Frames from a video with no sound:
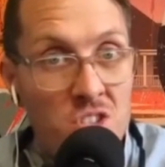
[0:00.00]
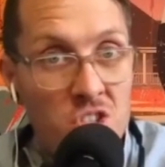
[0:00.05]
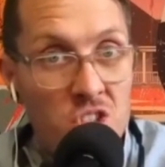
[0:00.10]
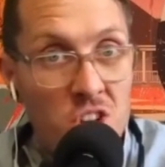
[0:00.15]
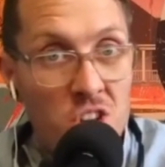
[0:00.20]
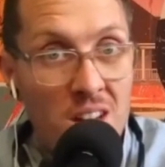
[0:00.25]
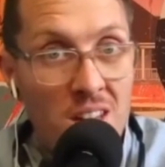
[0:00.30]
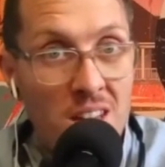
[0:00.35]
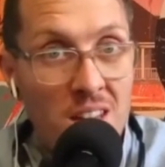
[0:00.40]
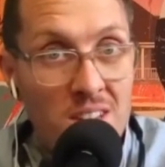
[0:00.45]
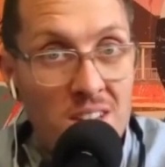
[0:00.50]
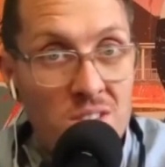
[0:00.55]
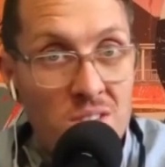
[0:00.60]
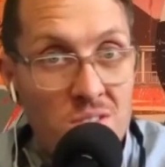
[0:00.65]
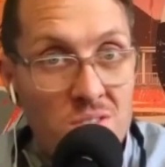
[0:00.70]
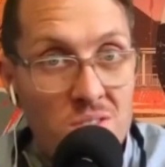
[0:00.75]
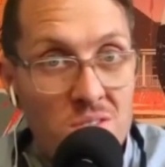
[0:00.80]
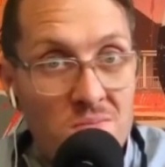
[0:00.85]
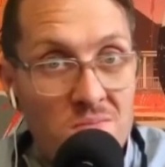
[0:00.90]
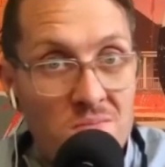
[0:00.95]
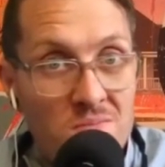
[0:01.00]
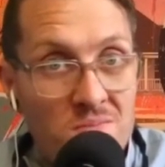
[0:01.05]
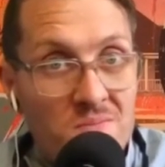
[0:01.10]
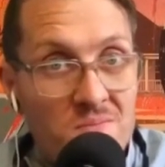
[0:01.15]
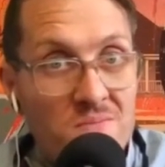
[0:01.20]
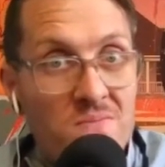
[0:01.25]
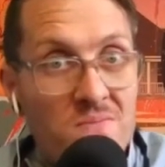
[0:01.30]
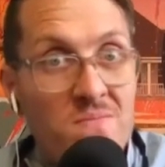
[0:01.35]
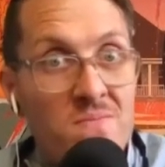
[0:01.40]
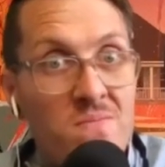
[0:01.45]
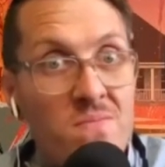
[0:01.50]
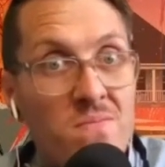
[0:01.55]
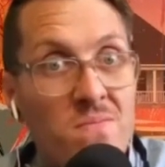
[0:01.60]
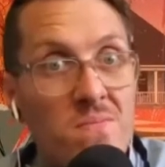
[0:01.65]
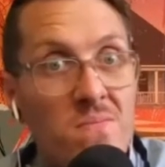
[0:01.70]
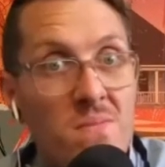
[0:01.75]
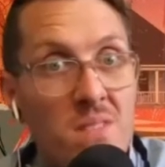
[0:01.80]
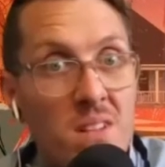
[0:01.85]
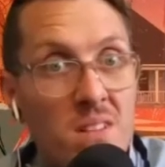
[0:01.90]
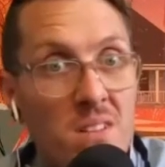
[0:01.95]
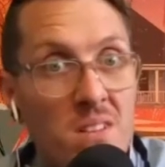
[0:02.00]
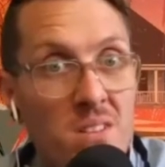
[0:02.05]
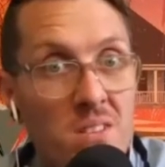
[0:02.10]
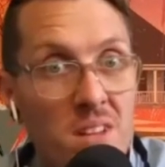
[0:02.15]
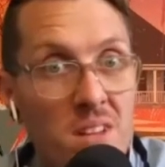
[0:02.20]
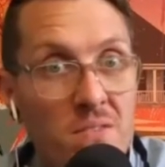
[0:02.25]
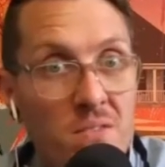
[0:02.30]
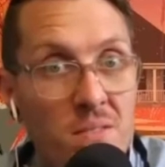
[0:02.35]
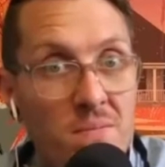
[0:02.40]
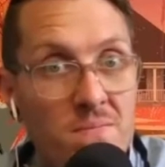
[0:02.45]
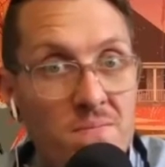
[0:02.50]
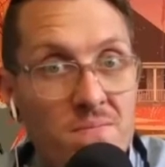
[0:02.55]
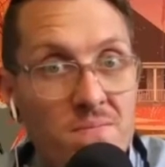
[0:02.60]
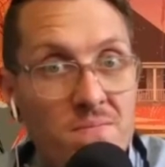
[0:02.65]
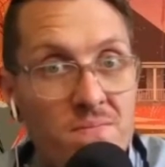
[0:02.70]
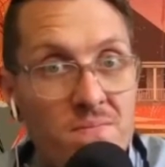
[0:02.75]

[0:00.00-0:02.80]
and shot lasers? A little different.